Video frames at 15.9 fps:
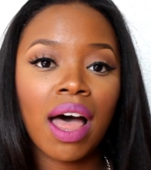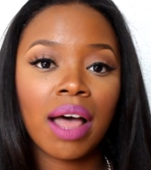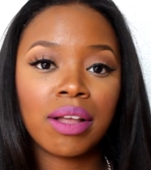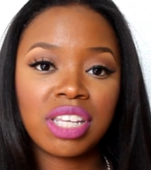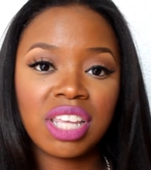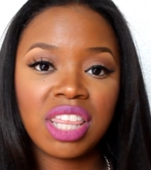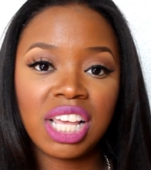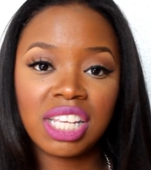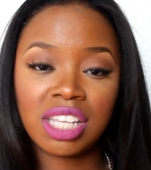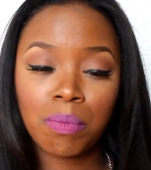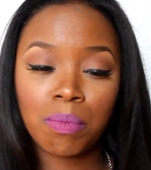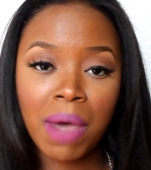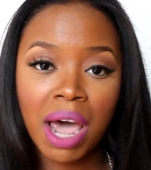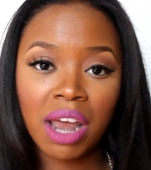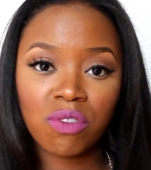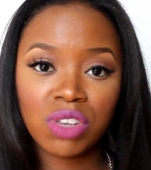to this
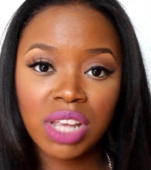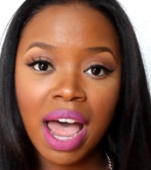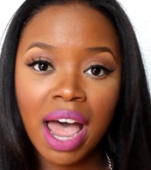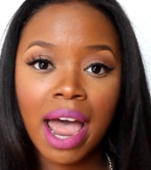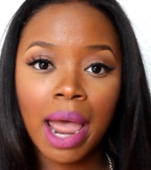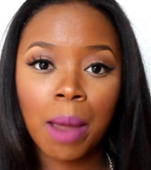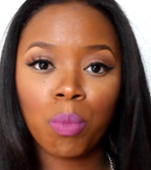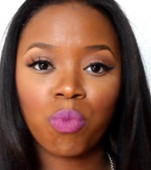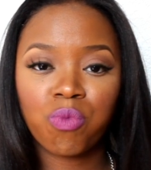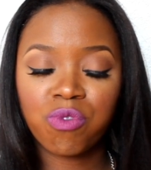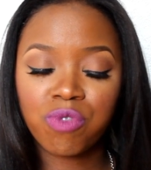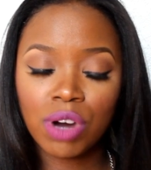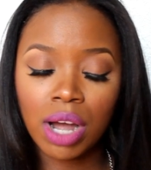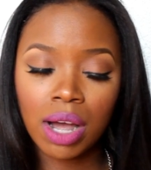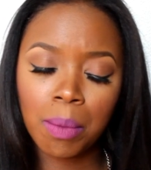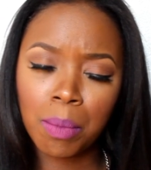amount of time,
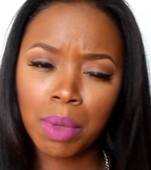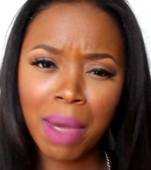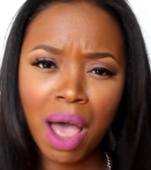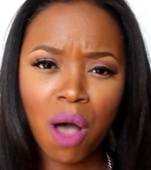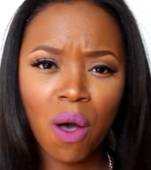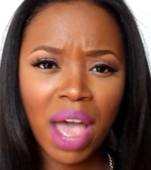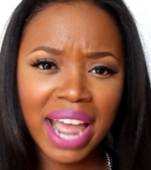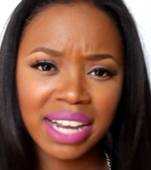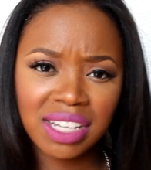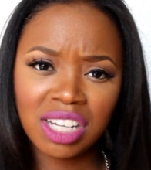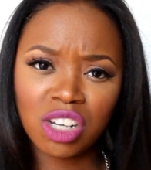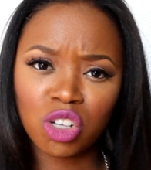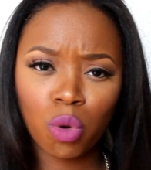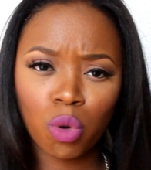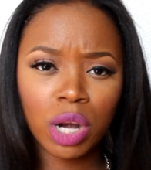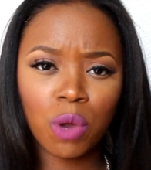about 18
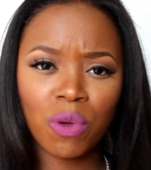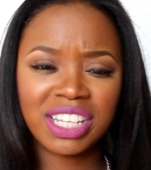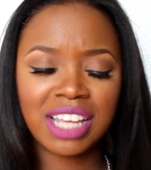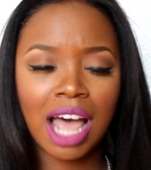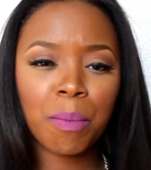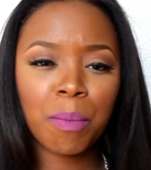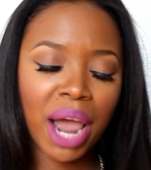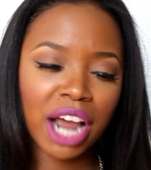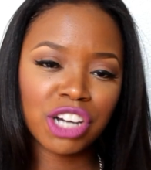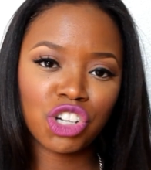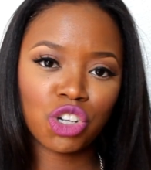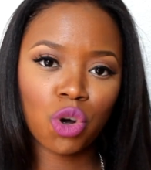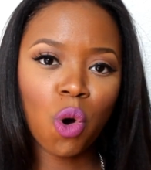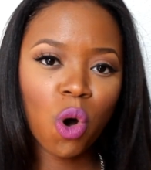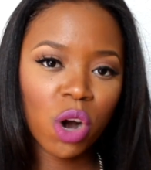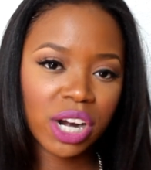to 20 weeks. I'm not
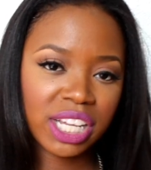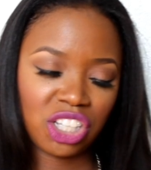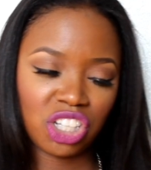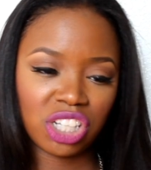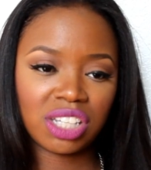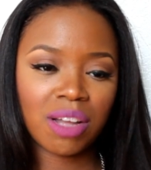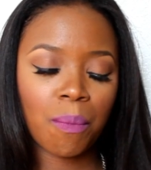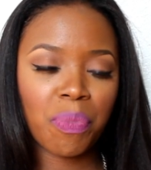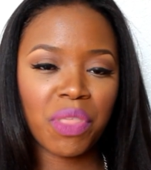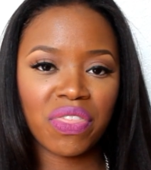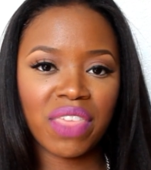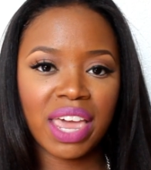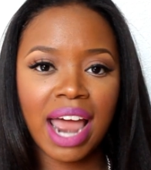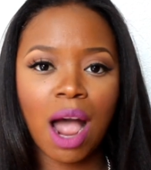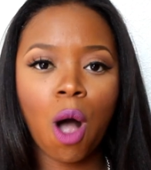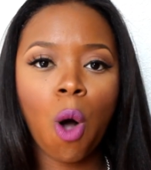sure. It's just something
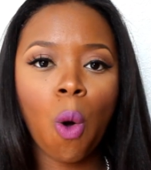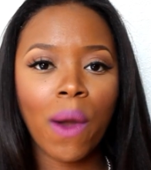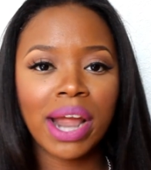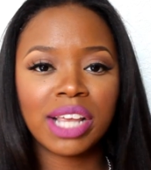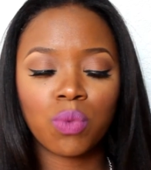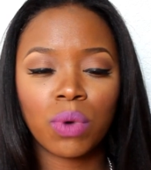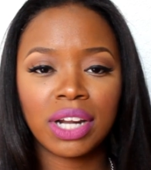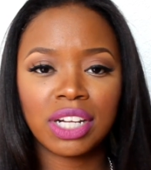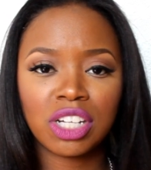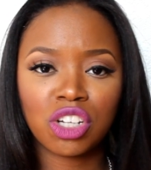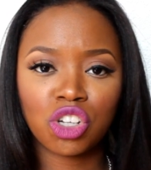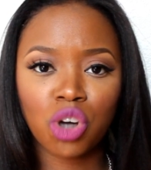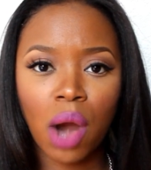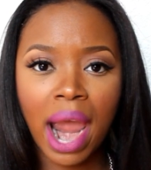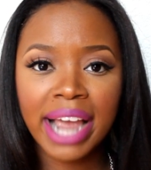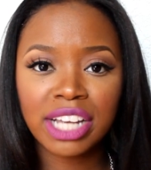that I always wanted to
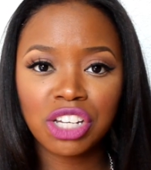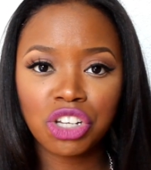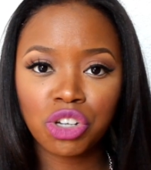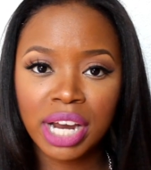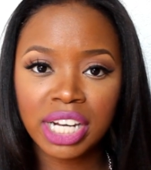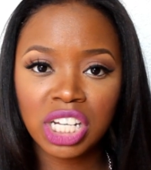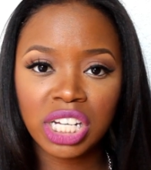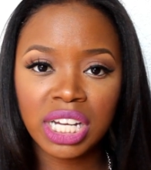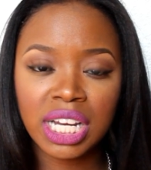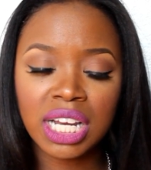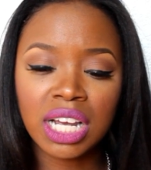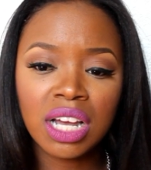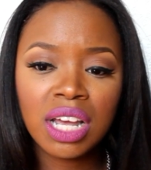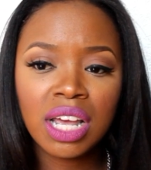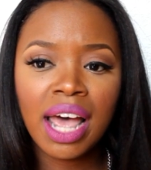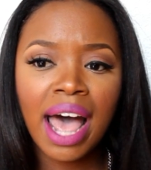try
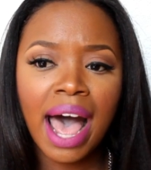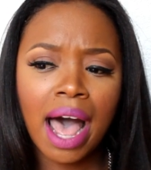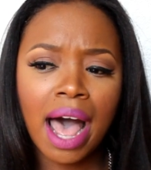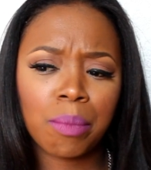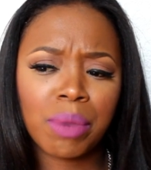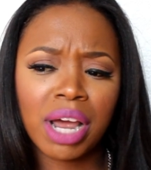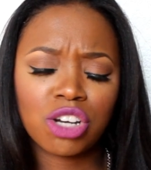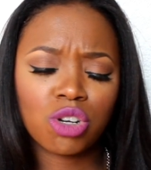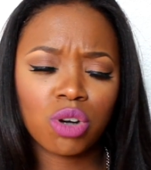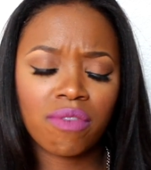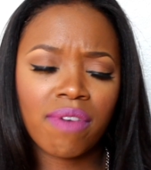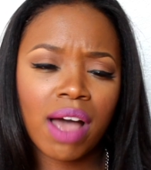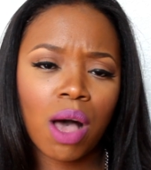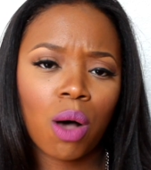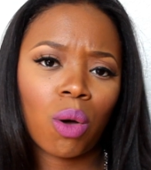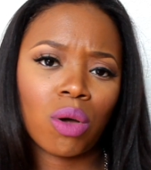stretching. I'm not sure
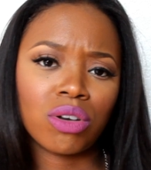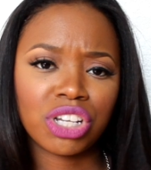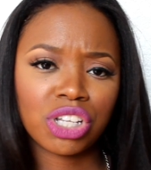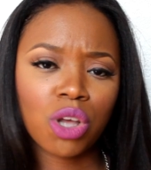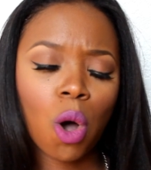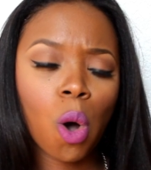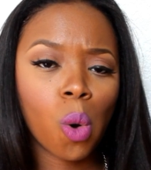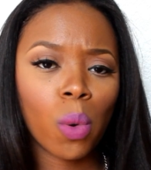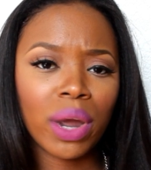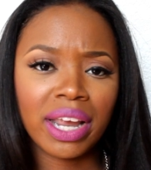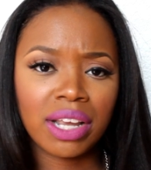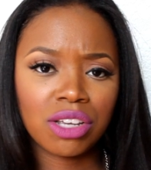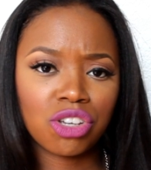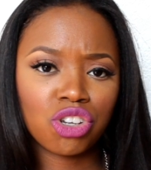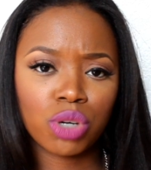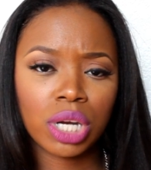if I'll just
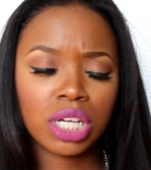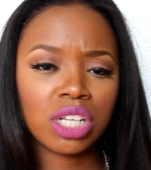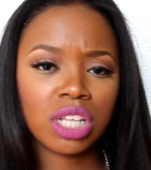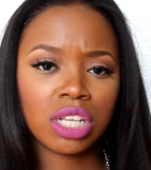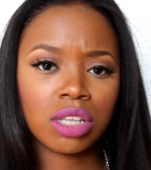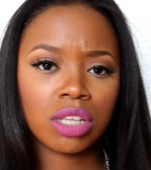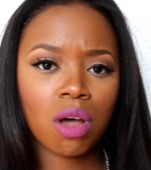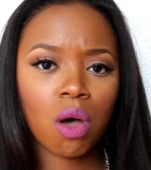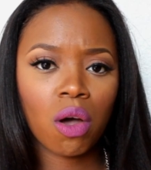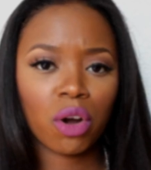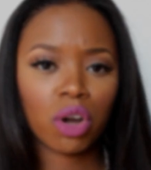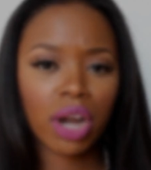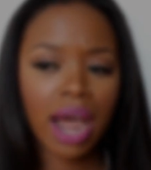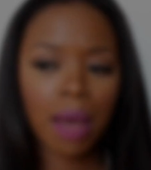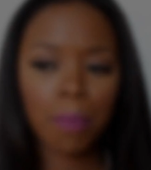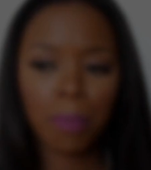always stretch this long or not,